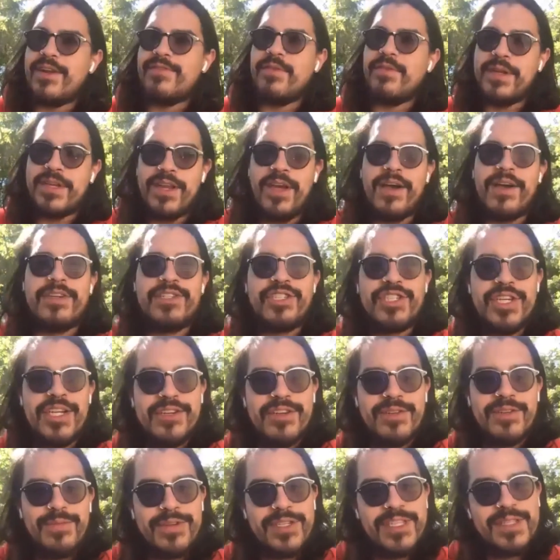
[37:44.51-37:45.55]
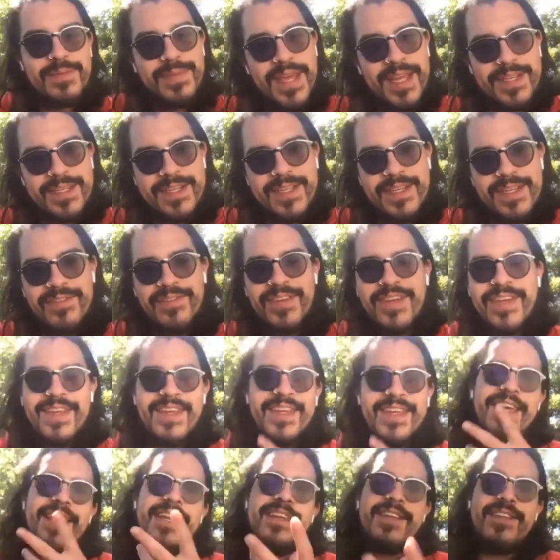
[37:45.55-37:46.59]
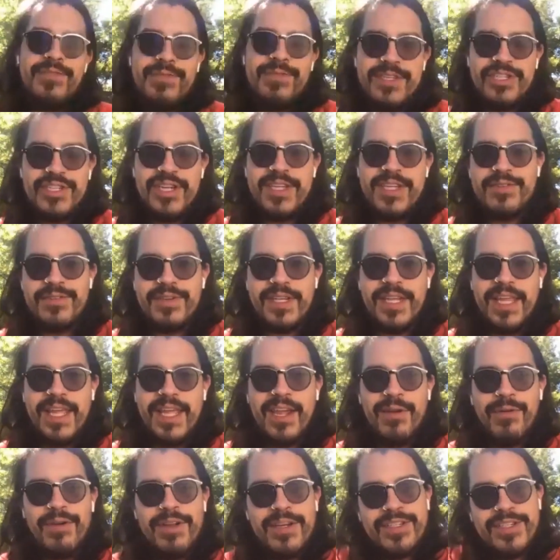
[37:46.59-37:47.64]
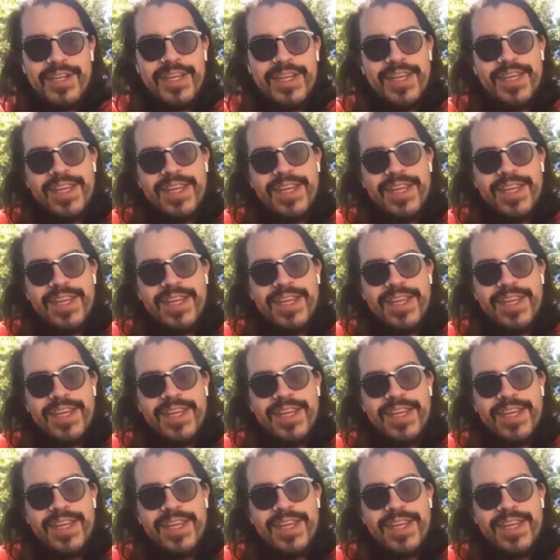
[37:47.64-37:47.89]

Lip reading: from a non-gendered perspective into a gendered language,